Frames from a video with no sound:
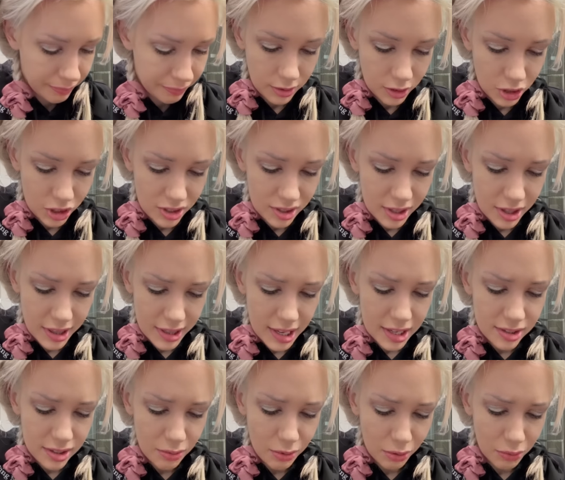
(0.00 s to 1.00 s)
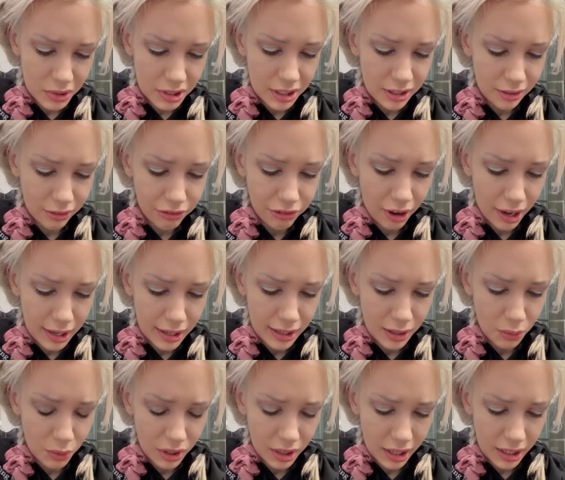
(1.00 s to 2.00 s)
Just the things that were really defining
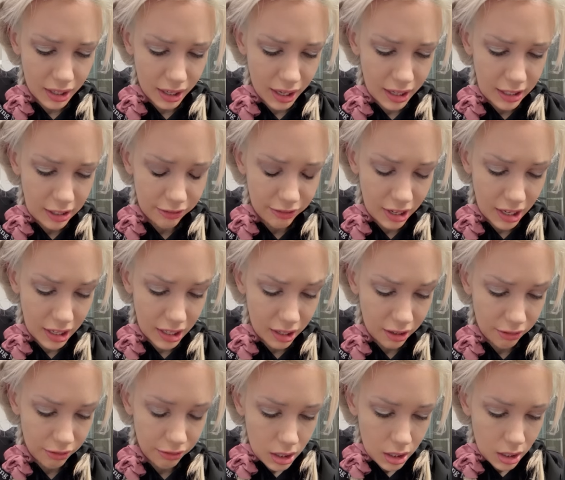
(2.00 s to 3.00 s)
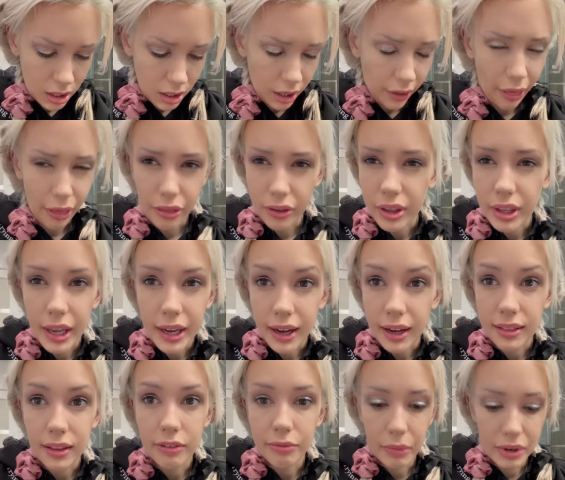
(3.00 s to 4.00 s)
were like kind of negative. Other than like, I
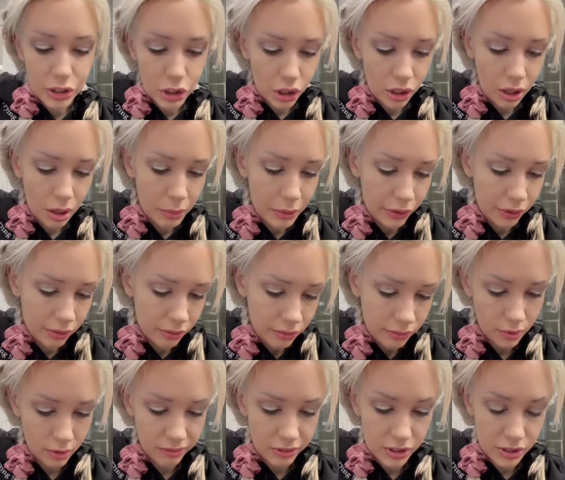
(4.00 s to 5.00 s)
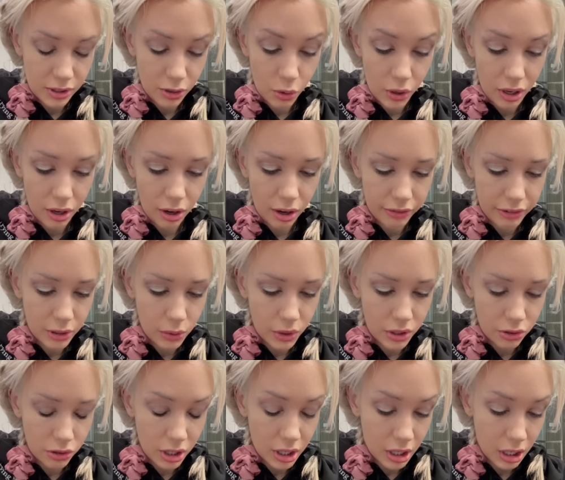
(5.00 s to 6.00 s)
love my job and obviously quit coffee,
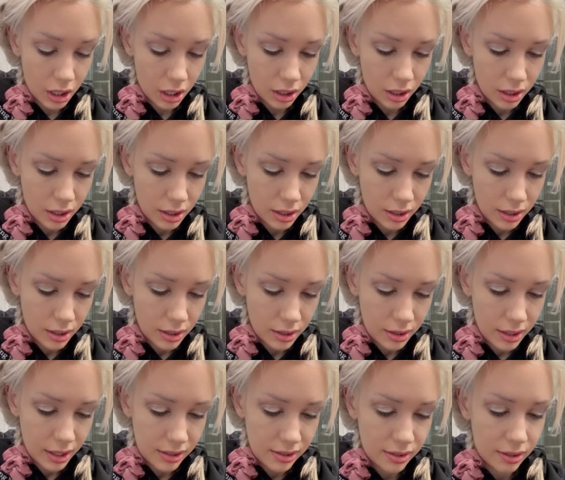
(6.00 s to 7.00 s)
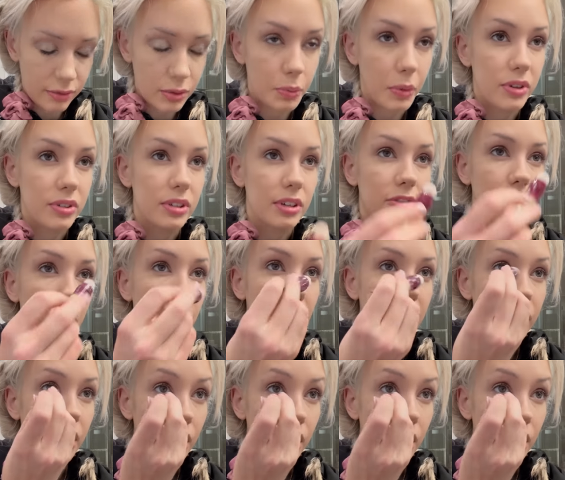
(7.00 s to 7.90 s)
quit drinking. That stuff's positive. But